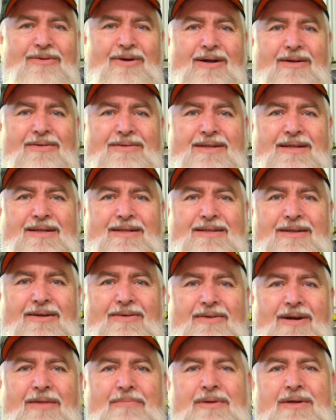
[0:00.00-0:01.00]
he rolls in, he said,
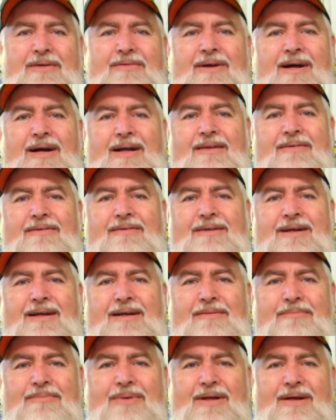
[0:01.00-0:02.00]
I'll grab your trailer and
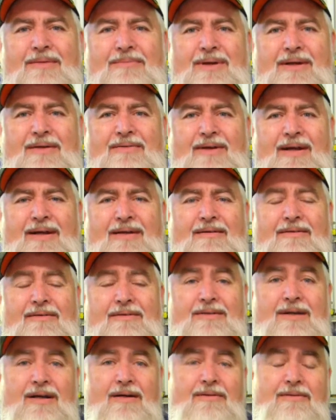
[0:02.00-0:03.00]
go and pick up that tractor. I
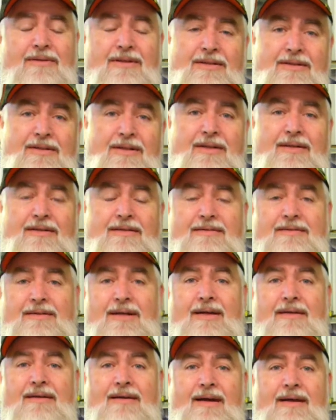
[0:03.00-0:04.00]
was, holy shit,
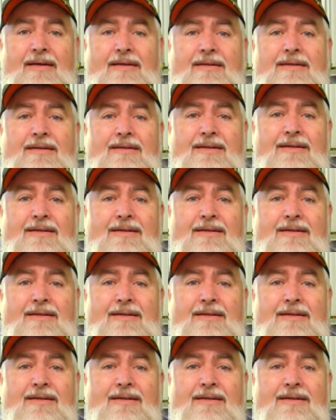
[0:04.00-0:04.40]
okay.